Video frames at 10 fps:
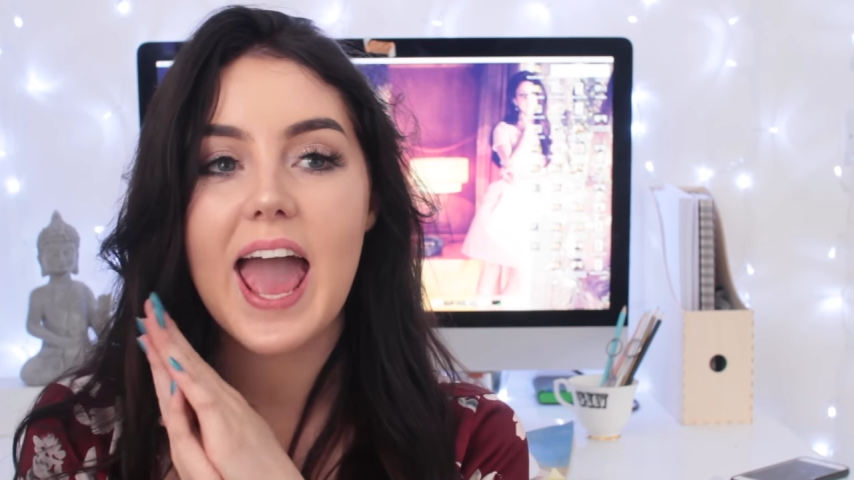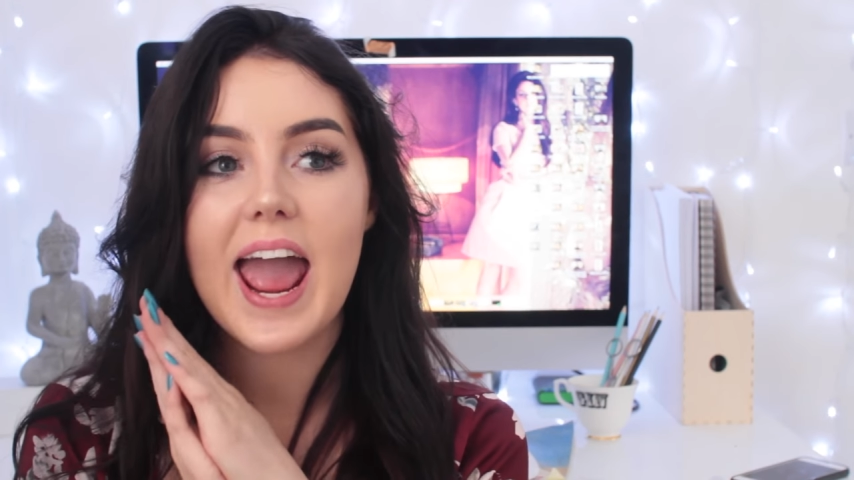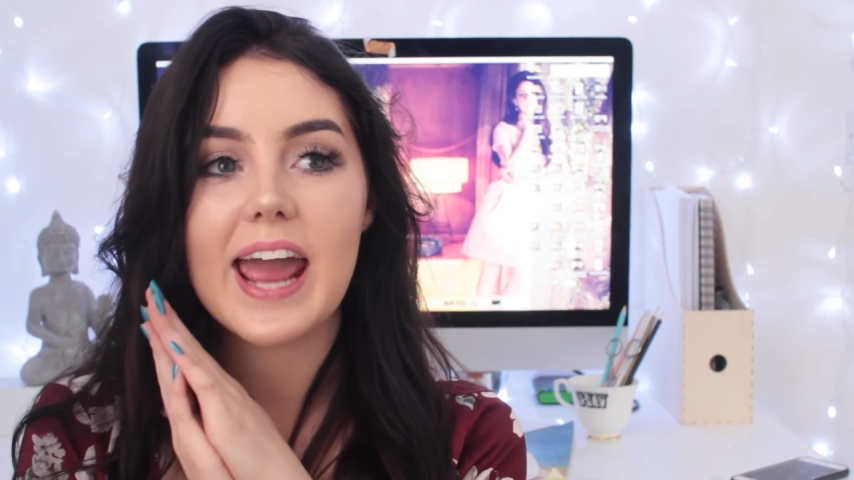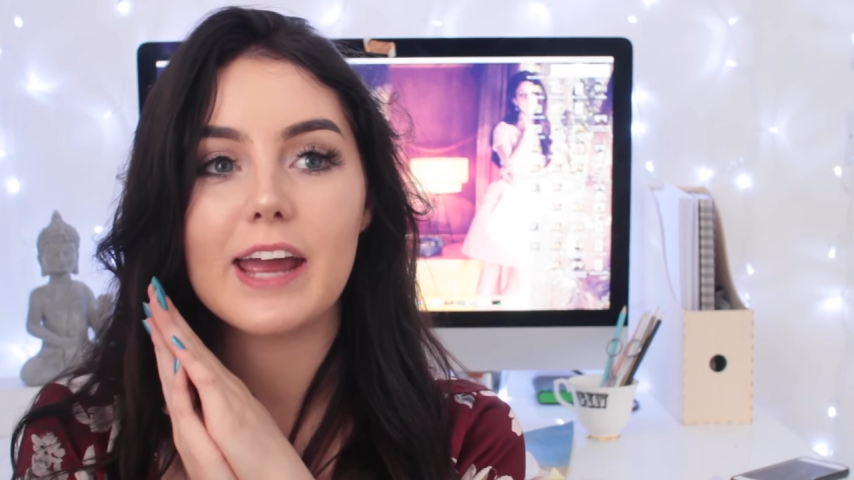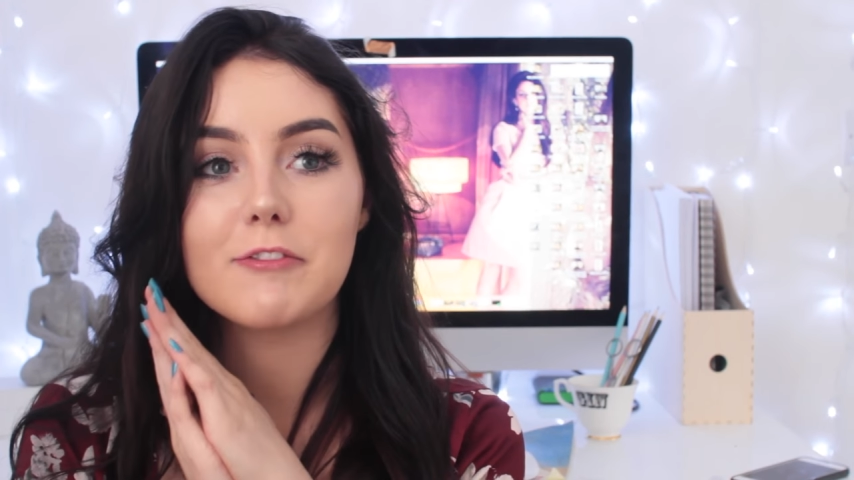
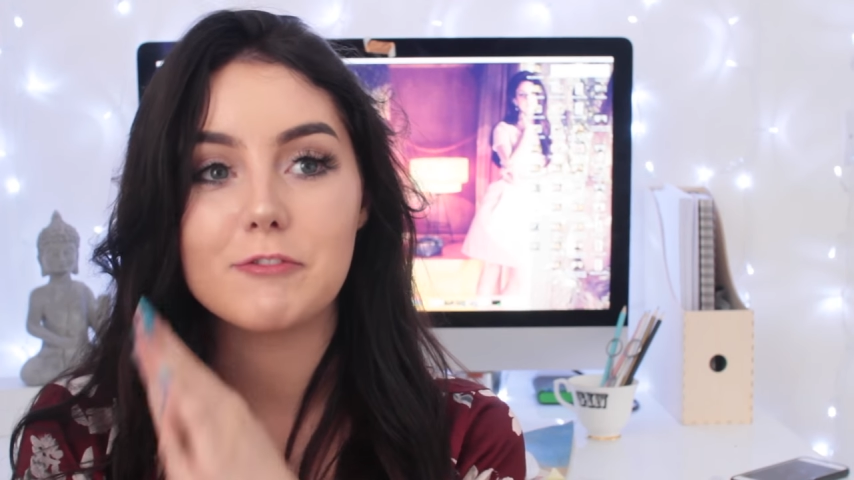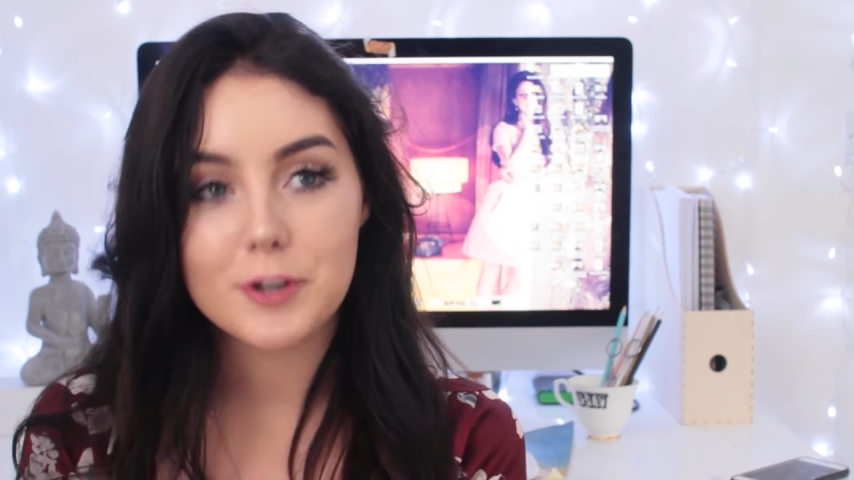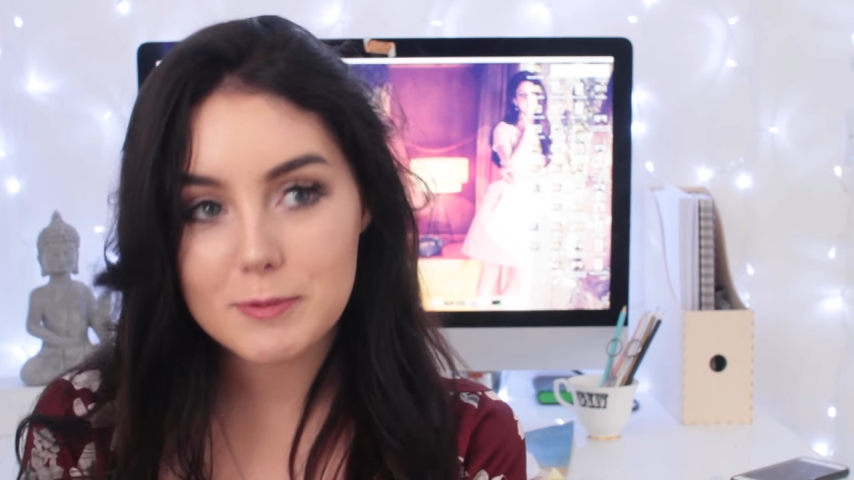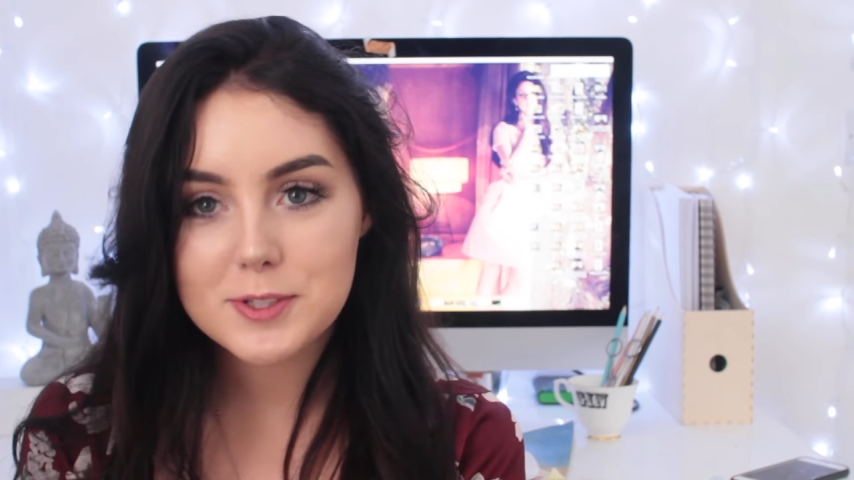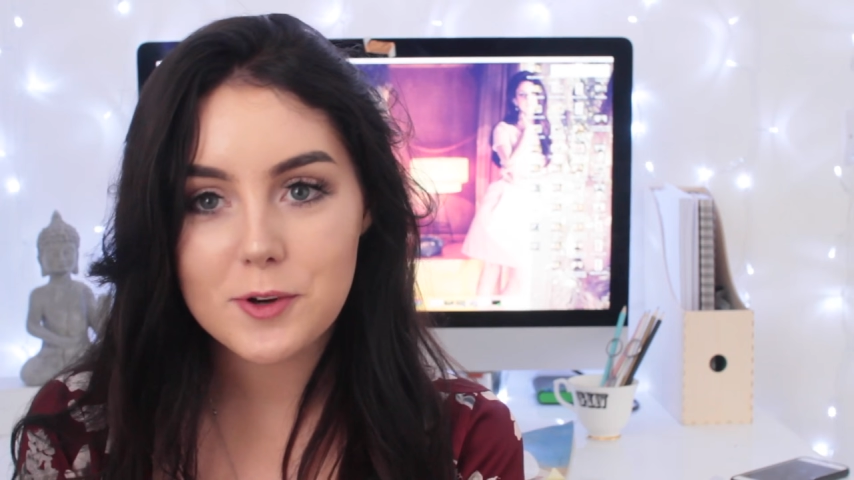a
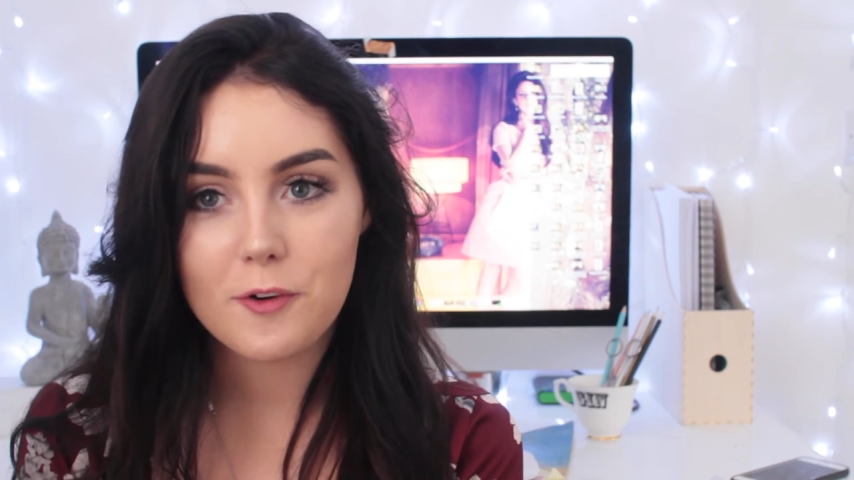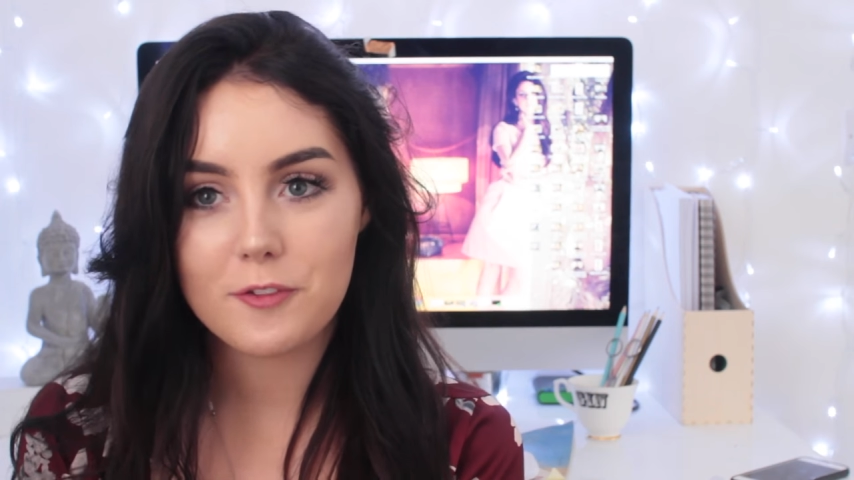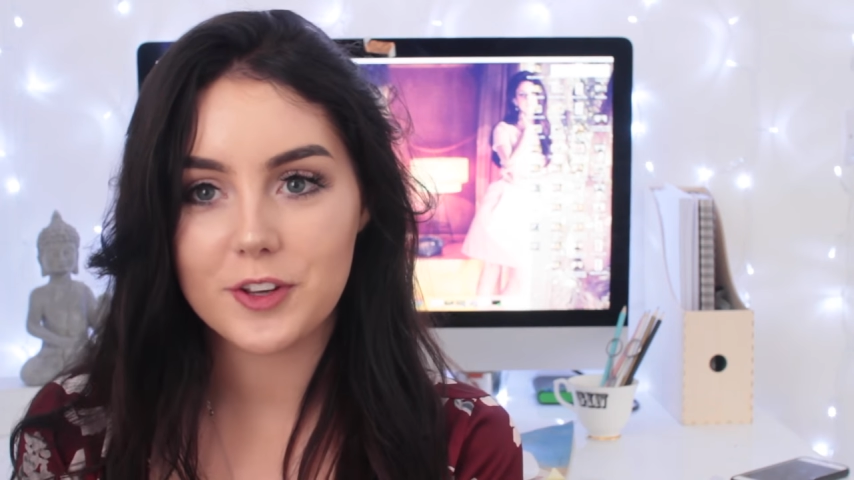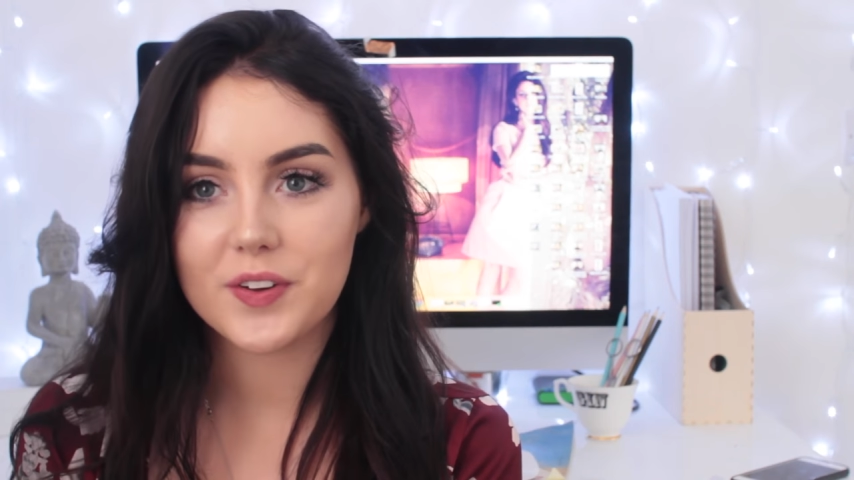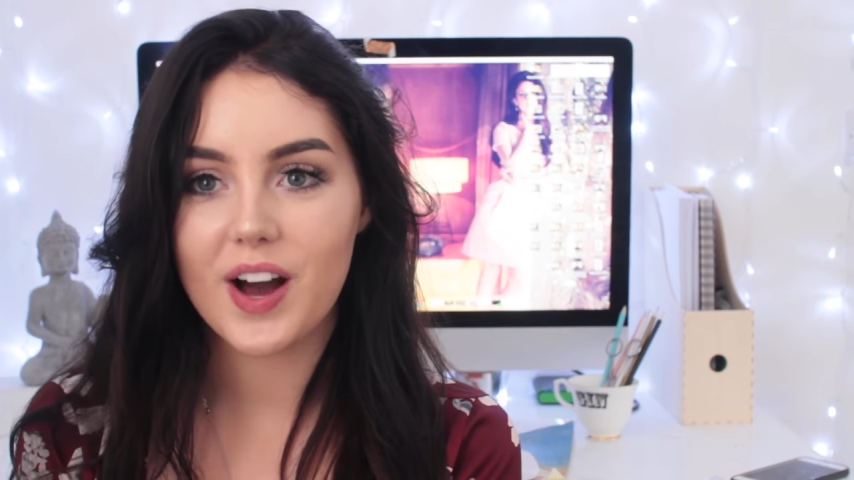room tour
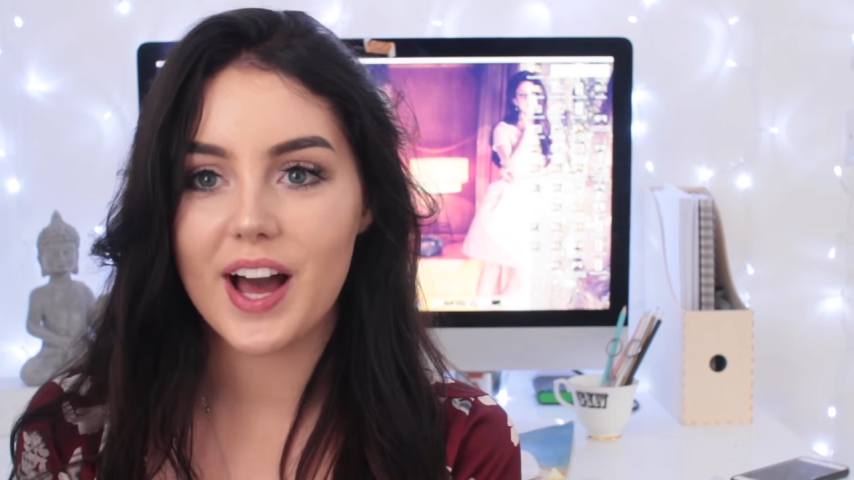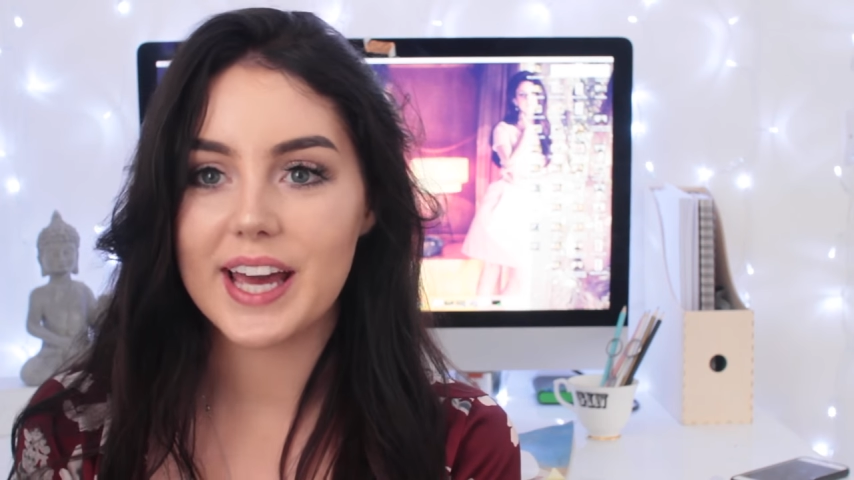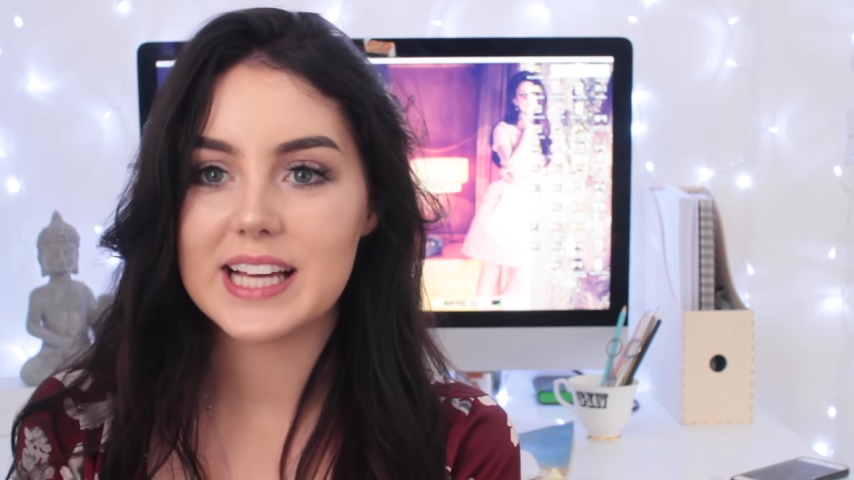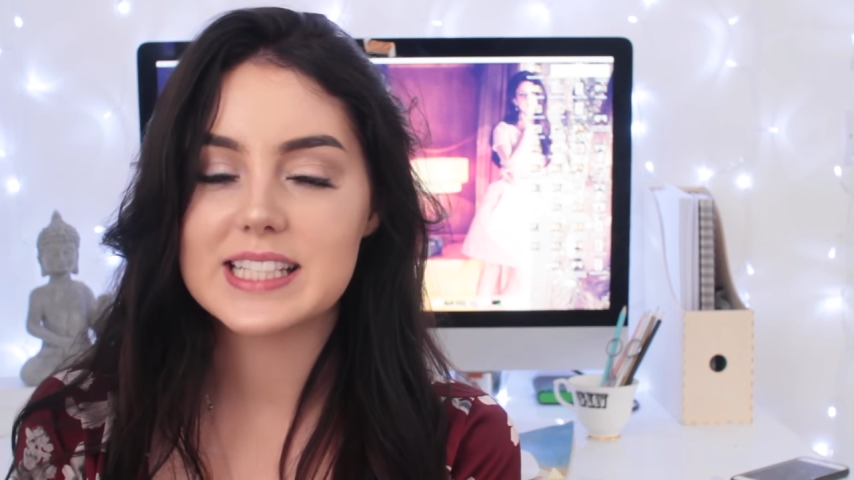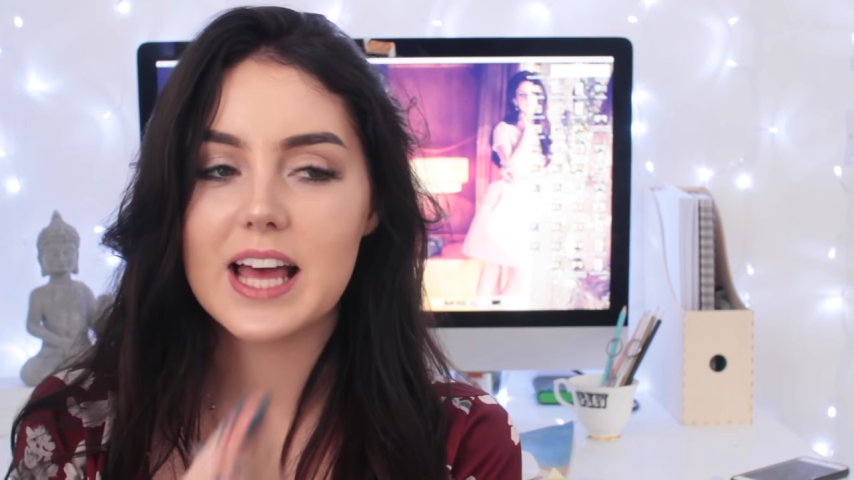for you
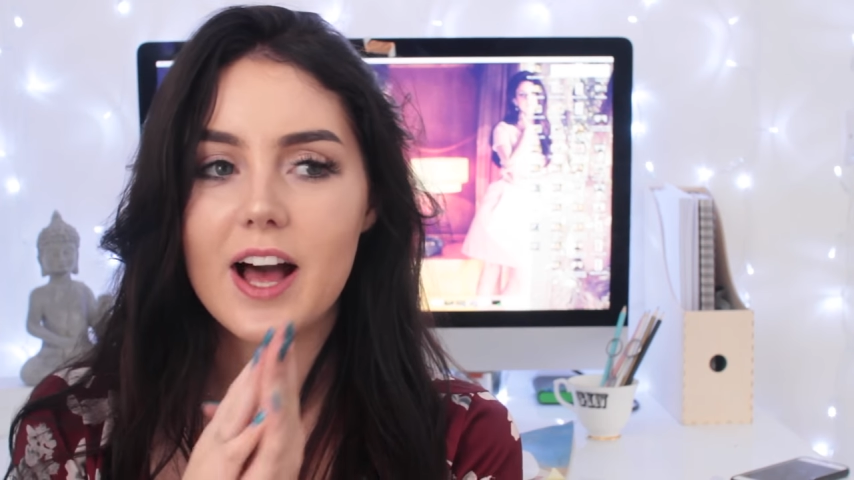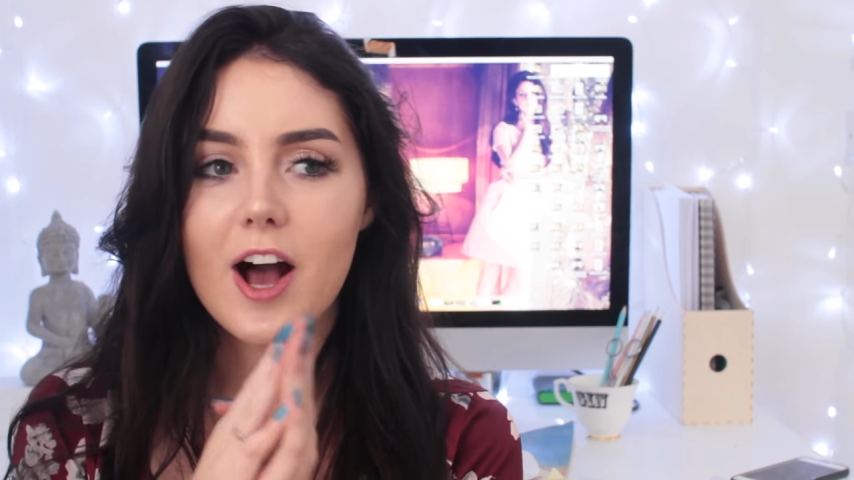guys.